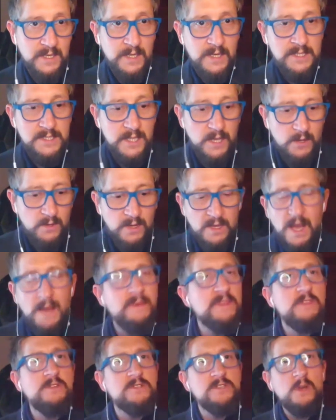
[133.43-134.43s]
So, I
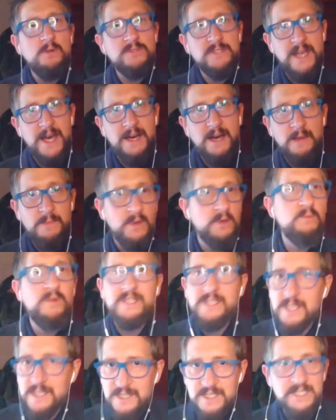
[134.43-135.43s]
mean, there's no doubt. I mean, we
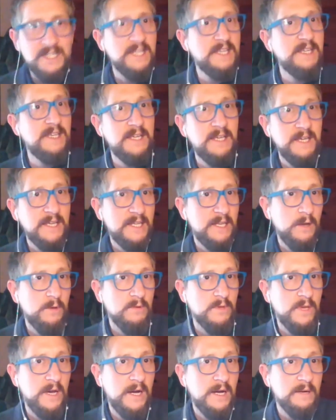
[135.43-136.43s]
did see, you
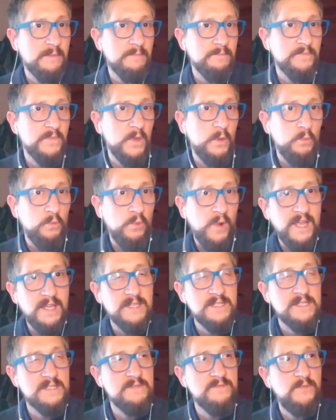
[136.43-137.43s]
know,
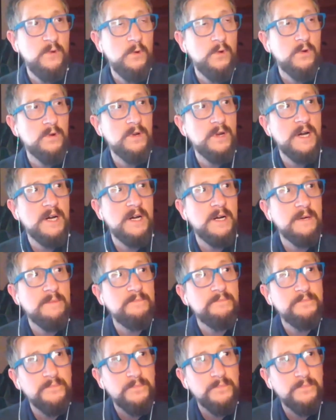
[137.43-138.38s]
rates for